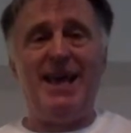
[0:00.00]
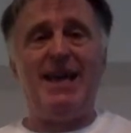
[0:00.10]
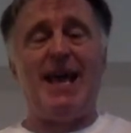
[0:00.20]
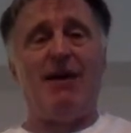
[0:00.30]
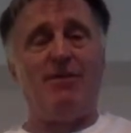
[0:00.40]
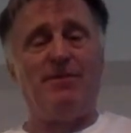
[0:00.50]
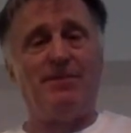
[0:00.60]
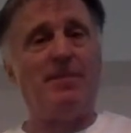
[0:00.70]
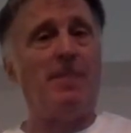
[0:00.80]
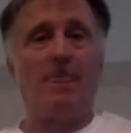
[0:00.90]
Now,
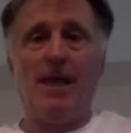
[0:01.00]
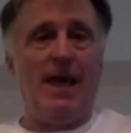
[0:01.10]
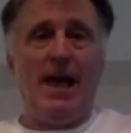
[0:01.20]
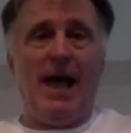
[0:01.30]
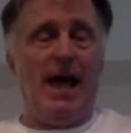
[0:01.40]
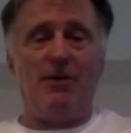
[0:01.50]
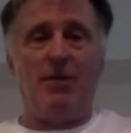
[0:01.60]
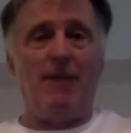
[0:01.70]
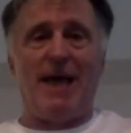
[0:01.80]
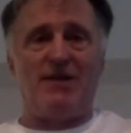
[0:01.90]
I'm
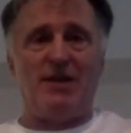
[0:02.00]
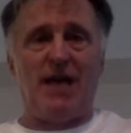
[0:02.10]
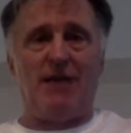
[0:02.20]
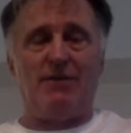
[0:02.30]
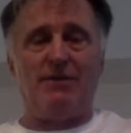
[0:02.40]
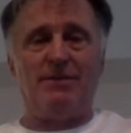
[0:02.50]
going to max it out.